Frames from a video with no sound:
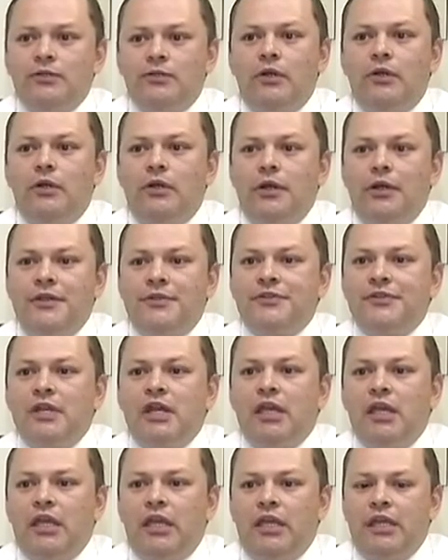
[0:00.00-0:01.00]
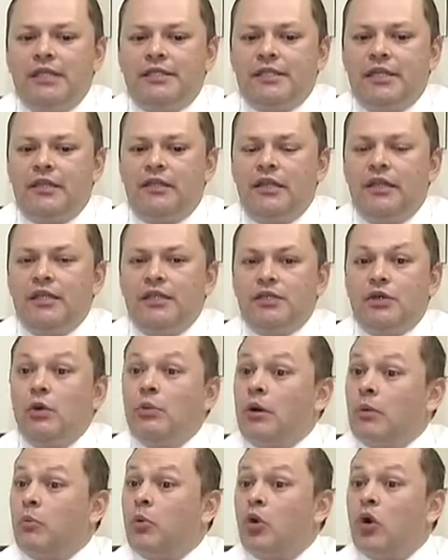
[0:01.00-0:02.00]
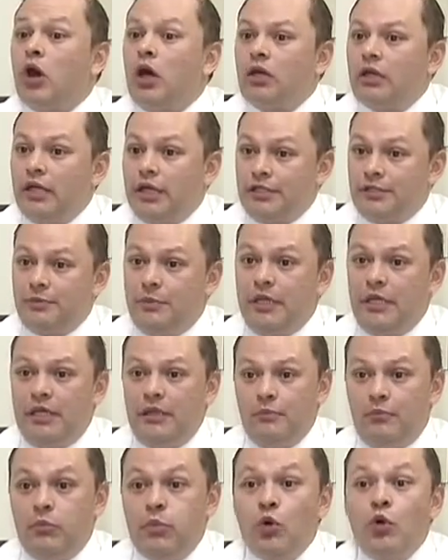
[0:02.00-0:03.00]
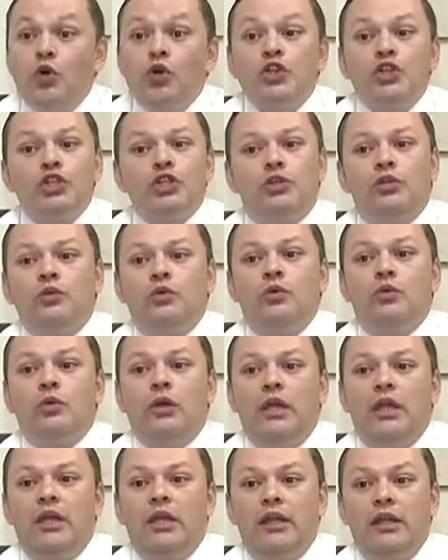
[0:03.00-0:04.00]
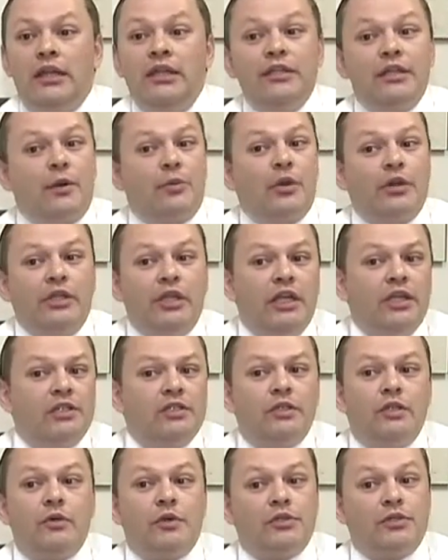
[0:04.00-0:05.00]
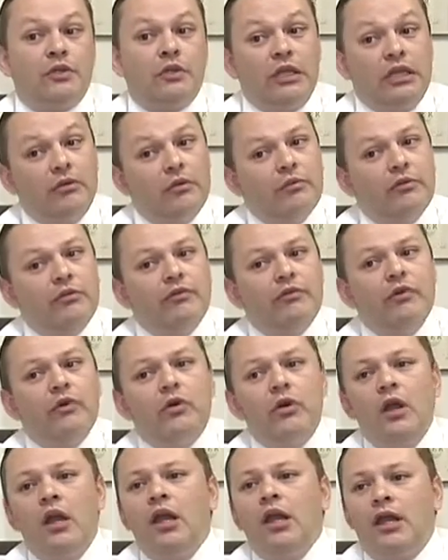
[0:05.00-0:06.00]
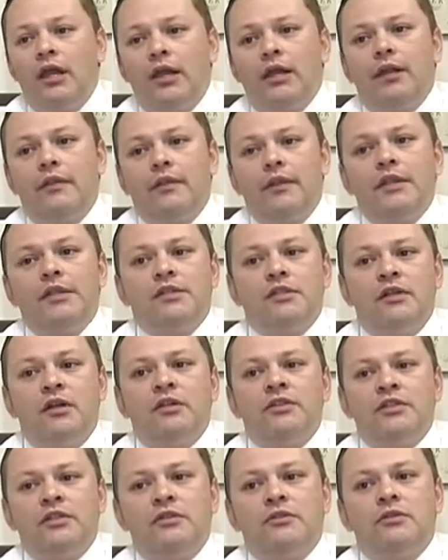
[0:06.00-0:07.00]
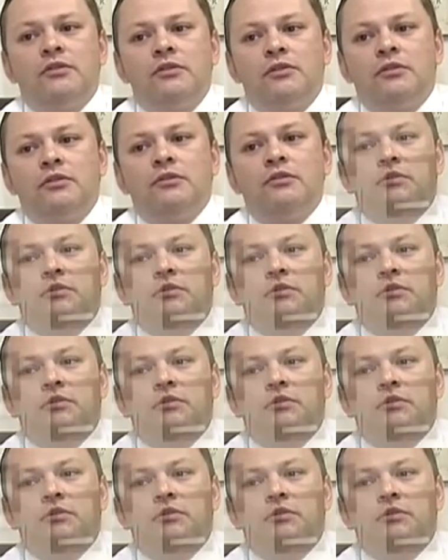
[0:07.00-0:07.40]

tolerance is, I think, is overbroad, is being pushed to an interpretation that was not given before. I think it's unconstitutional.